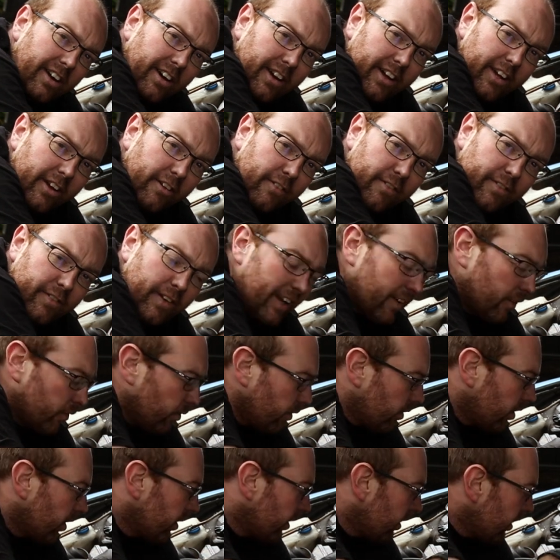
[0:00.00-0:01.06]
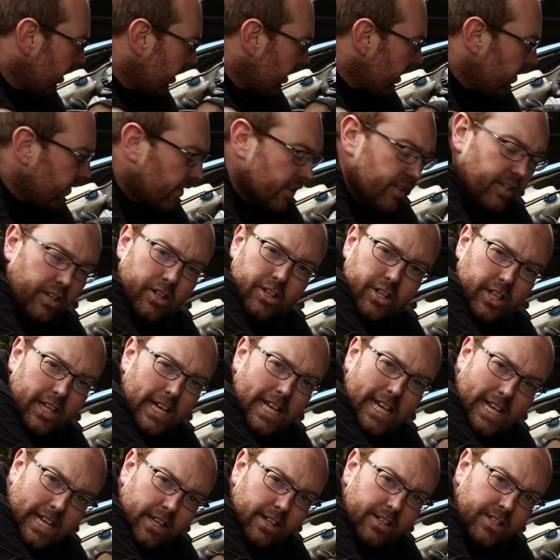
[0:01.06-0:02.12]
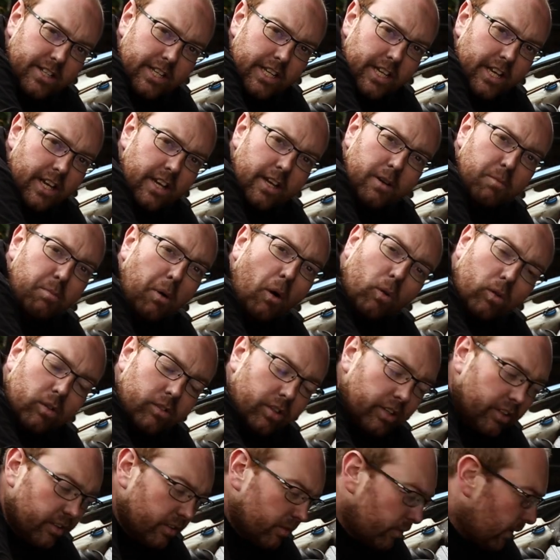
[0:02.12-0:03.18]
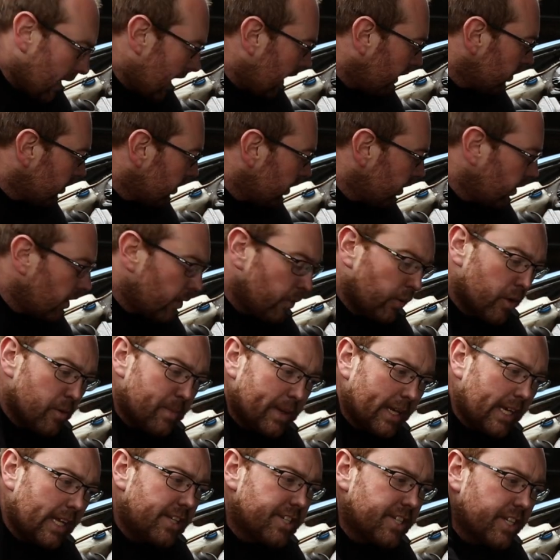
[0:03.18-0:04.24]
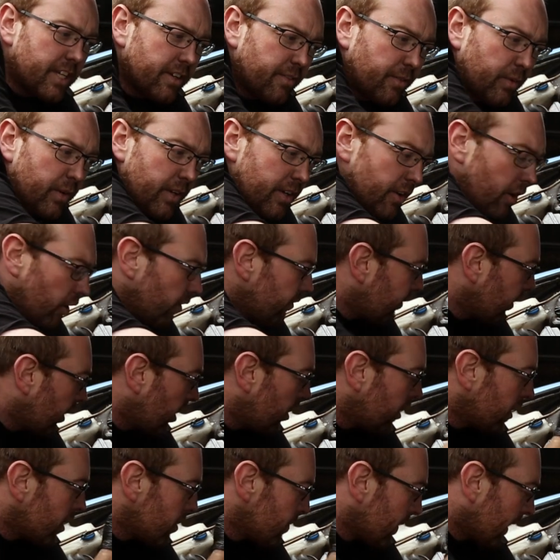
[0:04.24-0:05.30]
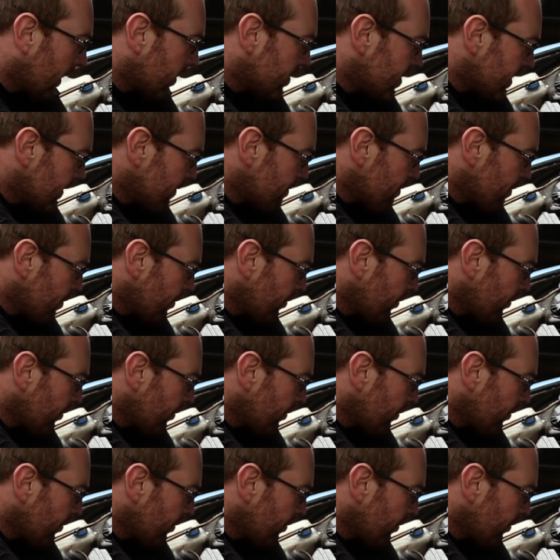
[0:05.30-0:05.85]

I have found for such an easy bolt. Well, it would have been easy if we'd not forgotten about it.